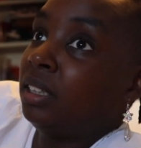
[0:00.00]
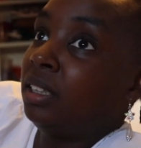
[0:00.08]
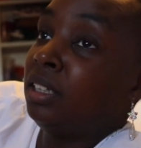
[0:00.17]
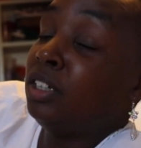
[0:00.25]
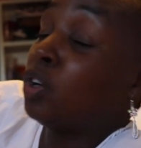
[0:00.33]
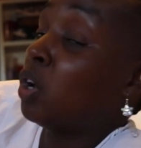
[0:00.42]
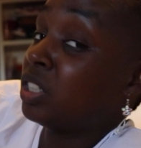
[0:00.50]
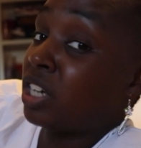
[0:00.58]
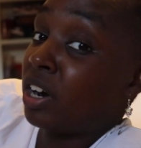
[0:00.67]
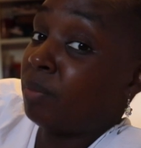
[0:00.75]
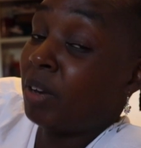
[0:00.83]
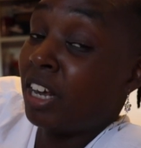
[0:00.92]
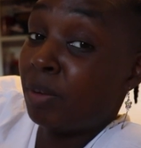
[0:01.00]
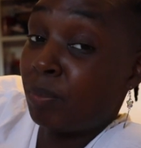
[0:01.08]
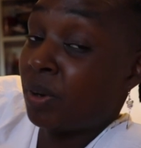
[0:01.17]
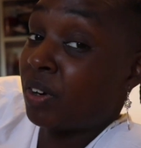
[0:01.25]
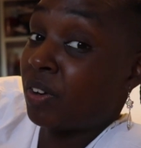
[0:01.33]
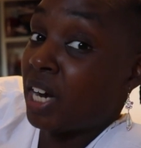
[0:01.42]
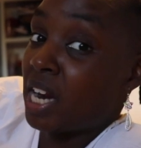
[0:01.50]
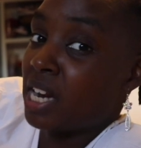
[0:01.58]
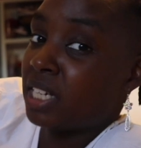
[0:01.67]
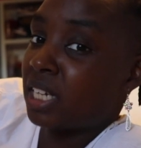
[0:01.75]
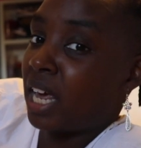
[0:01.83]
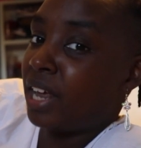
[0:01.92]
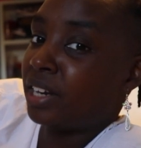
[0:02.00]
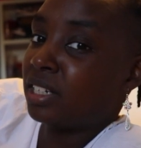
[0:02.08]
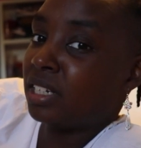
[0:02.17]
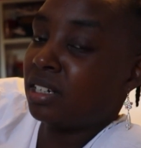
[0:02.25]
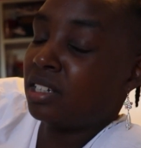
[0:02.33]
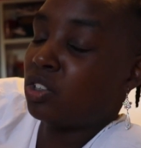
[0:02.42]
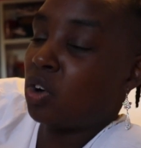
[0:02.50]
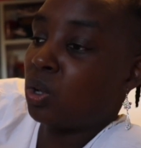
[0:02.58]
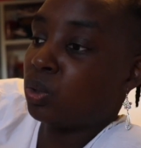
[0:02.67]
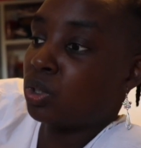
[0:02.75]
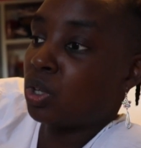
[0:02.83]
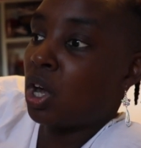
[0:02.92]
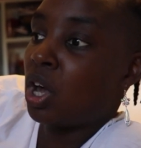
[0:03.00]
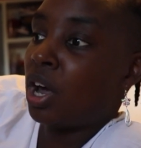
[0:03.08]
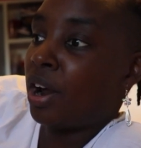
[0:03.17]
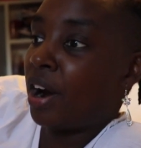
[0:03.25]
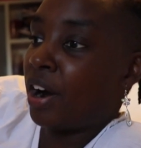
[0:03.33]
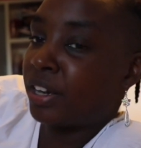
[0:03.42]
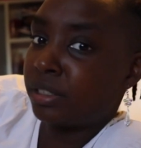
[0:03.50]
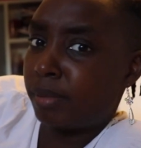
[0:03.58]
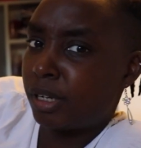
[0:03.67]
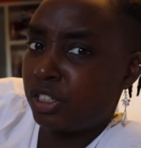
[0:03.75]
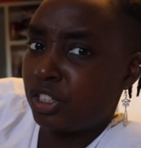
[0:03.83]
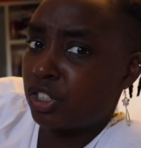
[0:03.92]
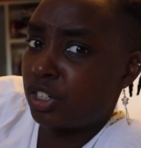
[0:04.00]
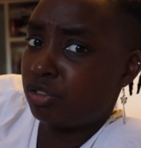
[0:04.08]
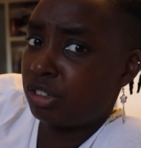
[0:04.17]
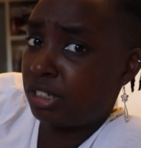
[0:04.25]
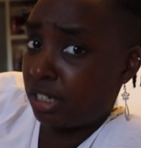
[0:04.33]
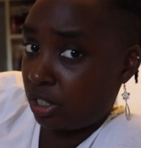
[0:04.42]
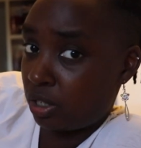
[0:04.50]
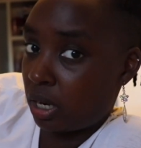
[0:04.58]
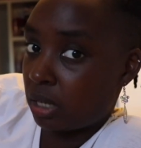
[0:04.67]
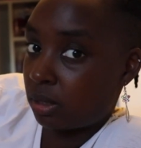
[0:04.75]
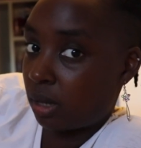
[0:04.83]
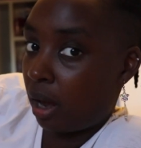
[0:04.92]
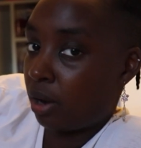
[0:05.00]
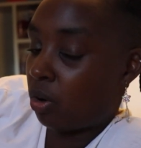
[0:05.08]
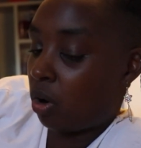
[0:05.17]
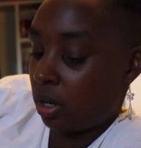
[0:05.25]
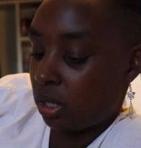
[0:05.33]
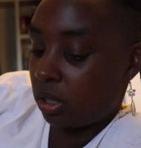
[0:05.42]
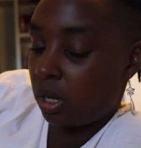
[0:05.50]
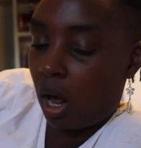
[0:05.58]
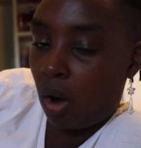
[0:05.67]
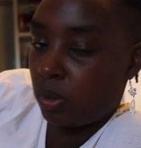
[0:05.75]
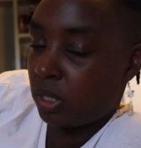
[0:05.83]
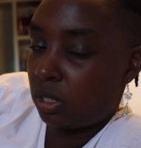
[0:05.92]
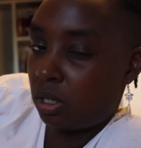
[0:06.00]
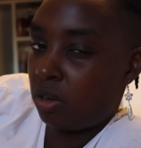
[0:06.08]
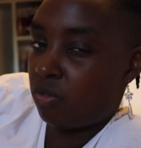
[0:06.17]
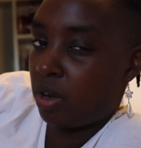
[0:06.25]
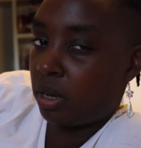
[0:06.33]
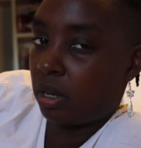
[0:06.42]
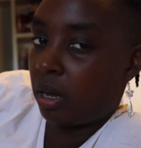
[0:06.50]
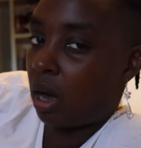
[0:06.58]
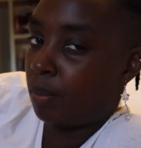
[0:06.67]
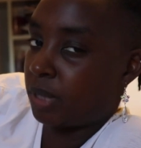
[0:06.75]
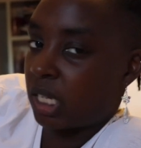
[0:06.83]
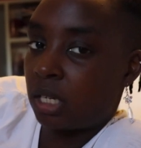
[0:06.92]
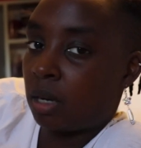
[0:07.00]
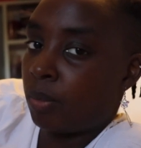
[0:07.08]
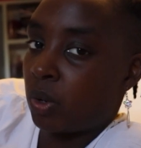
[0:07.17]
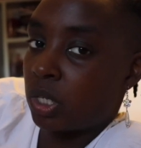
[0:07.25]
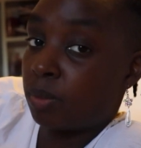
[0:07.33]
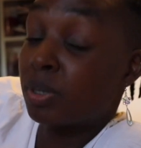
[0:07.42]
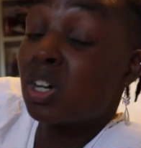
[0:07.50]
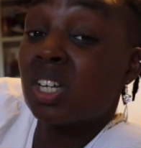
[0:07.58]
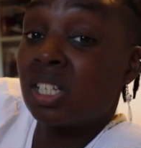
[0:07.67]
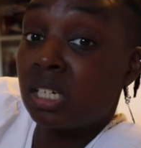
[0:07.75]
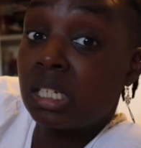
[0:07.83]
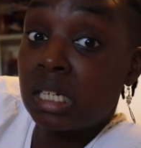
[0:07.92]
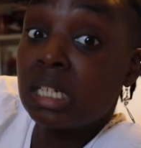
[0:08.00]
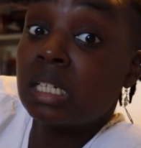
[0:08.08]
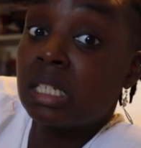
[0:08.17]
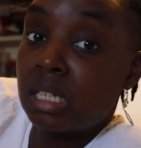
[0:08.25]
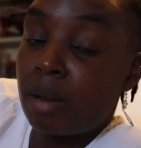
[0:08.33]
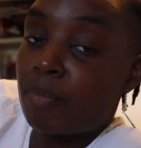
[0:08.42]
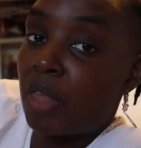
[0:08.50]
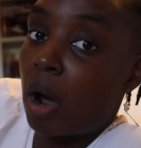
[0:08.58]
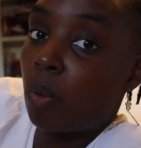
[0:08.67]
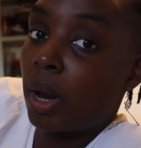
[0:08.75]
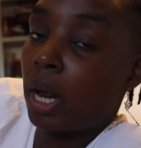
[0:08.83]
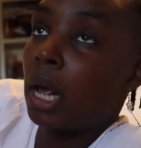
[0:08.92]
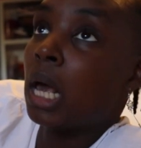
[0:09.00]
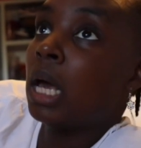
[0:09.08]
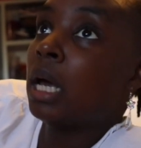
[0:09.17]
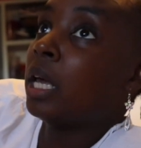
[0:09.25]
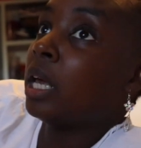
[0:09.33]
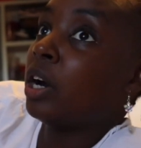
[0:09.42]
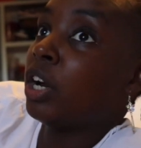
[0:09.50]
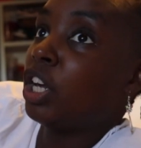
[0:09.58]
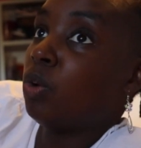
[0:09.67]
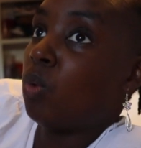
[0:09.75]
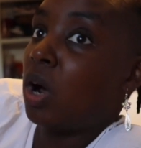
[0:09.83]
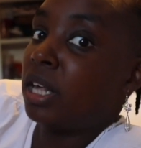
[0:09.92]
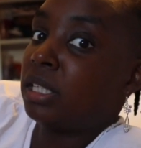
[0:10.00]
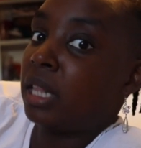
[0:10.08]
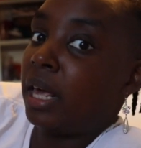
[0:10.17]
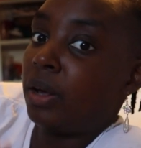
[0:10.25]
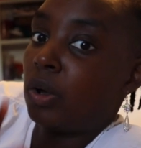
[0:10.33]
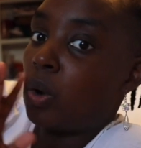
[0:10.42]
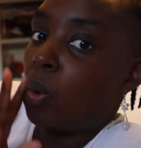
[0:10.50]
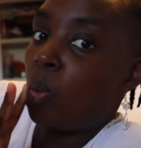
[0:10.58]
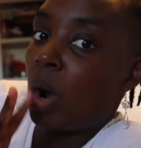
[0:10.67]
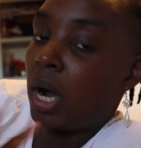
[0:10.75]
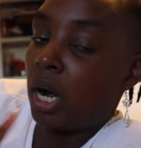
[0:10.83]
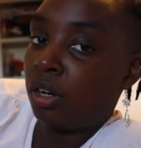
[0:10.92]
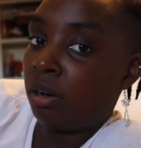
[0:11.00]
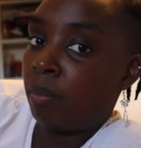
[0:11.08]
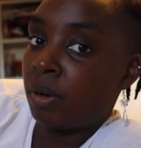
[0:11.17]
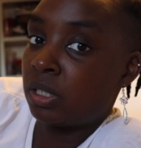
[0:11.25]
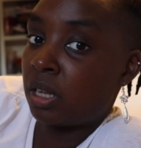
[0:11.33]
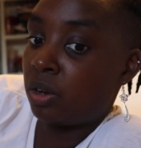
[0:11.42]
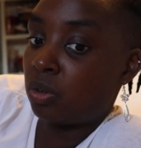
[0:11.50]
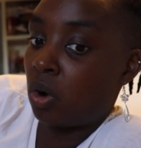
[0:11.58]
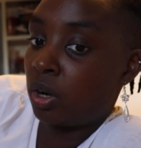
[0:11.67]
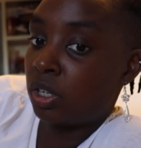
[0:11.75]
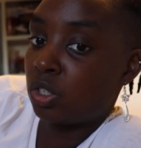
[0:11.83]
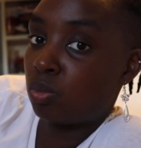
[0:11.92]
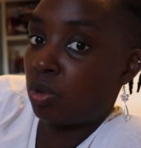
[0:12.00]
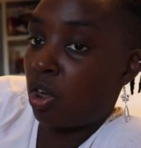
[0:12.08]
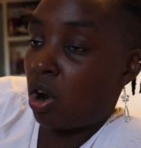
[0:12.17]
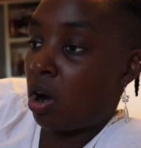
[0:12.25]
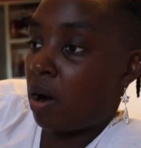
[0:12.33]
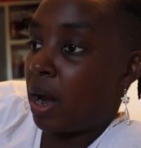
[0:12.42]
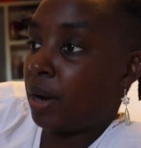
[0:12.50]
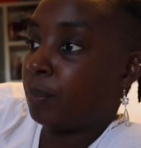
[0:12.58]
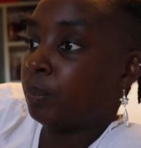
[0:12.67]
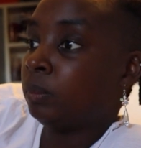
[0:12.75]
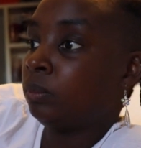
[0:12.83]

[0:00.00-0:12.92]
He called her a hypocrite and he called her explanation ridiculous, and honestly I wasn't even like upset about it because it did seem that way. Here he was like 100% honest with her, and